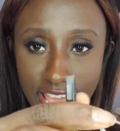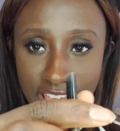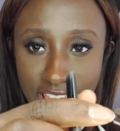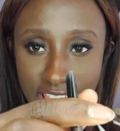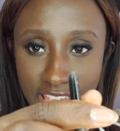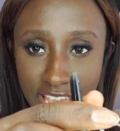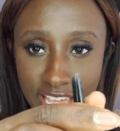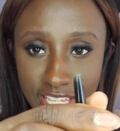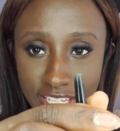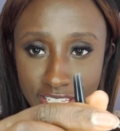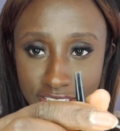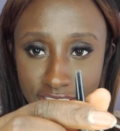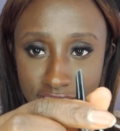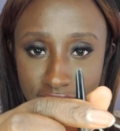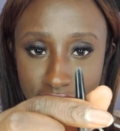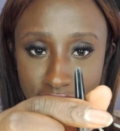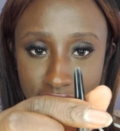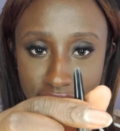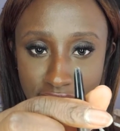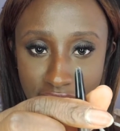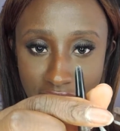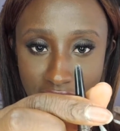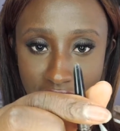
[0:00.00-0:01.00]
and
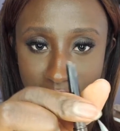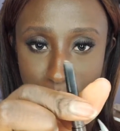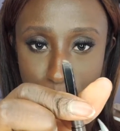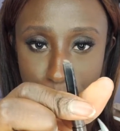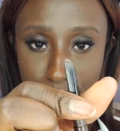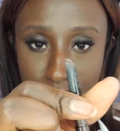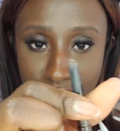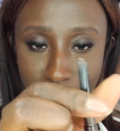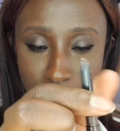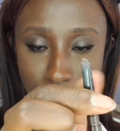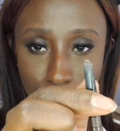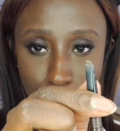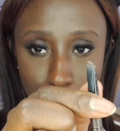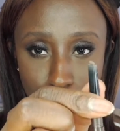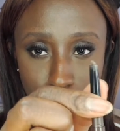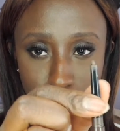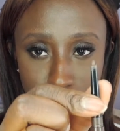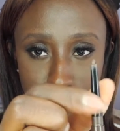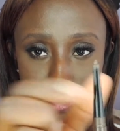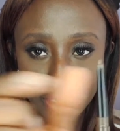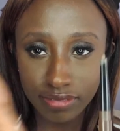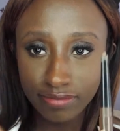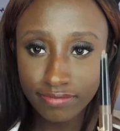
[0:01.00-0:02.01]
the eyebrow
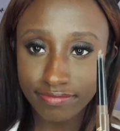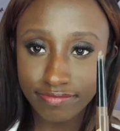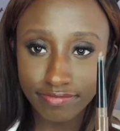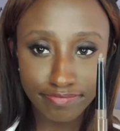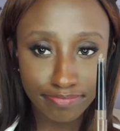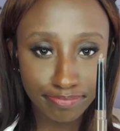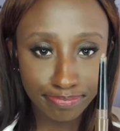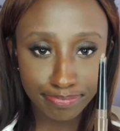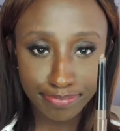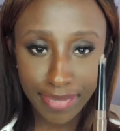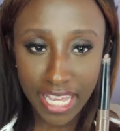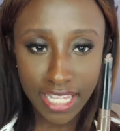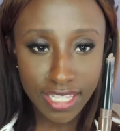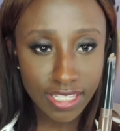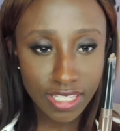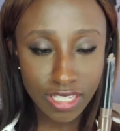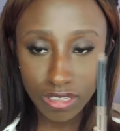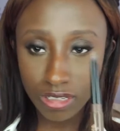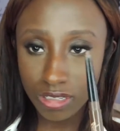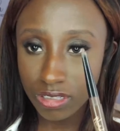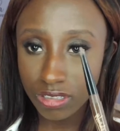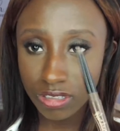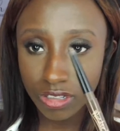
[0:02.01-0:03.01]

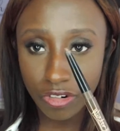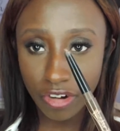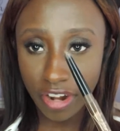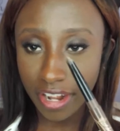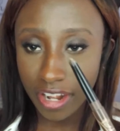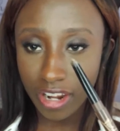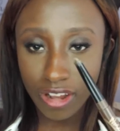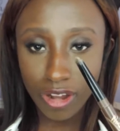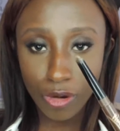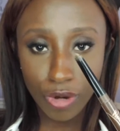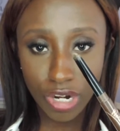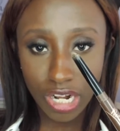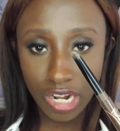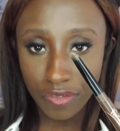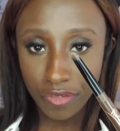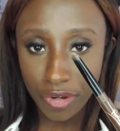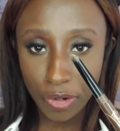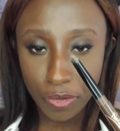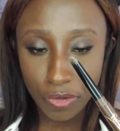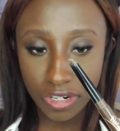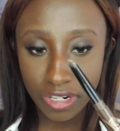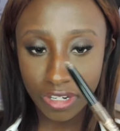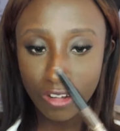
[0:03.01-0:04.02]
pencil, crayon,
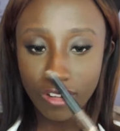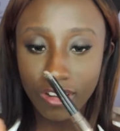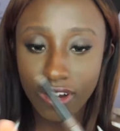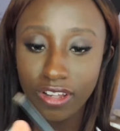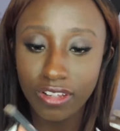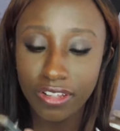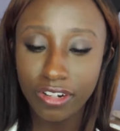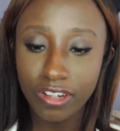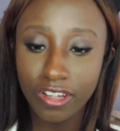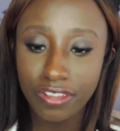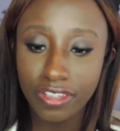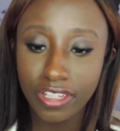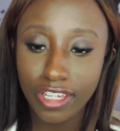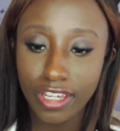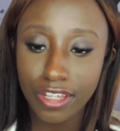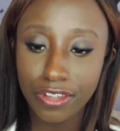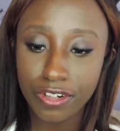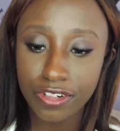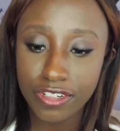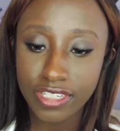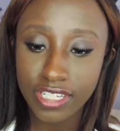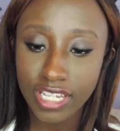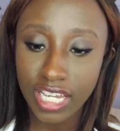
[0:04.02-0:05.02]
whatever you want to call it, on the
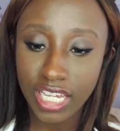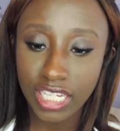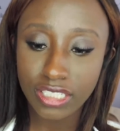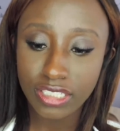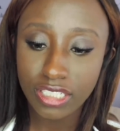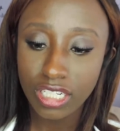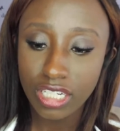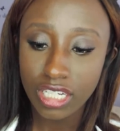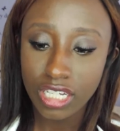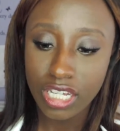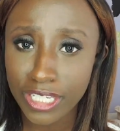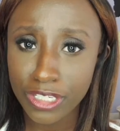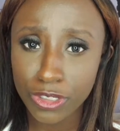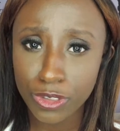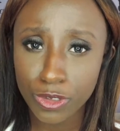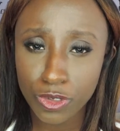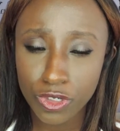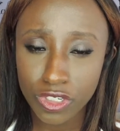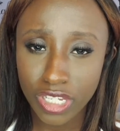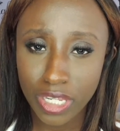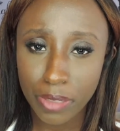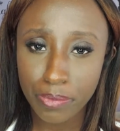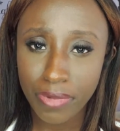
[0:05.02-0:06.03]
other side. I
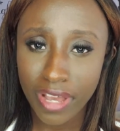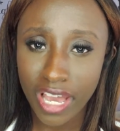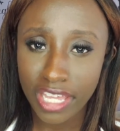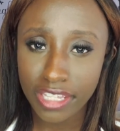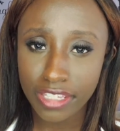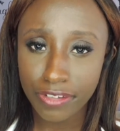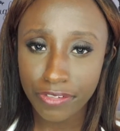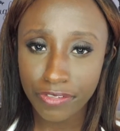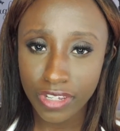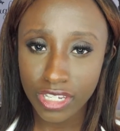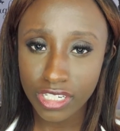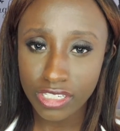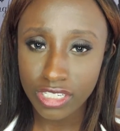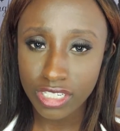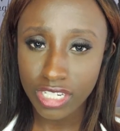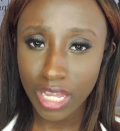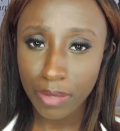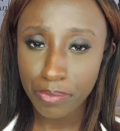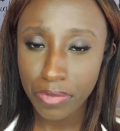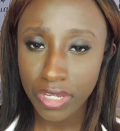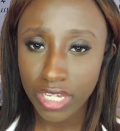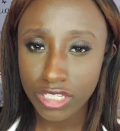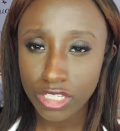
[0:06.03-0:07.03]
usually buy the Face
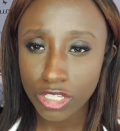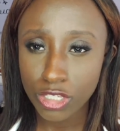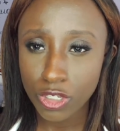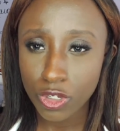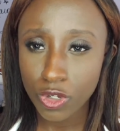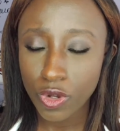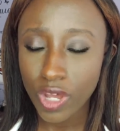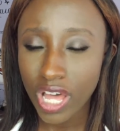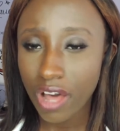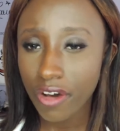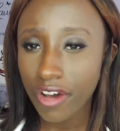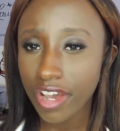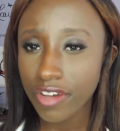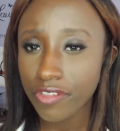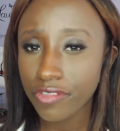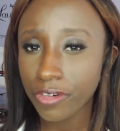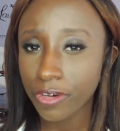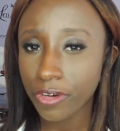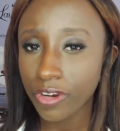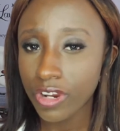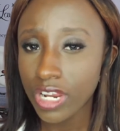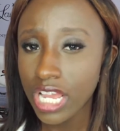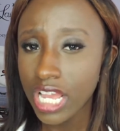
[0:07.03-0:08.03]
Shop pencil,
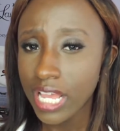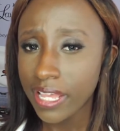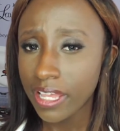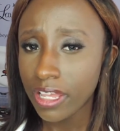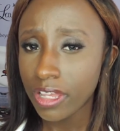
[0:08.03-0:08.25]
however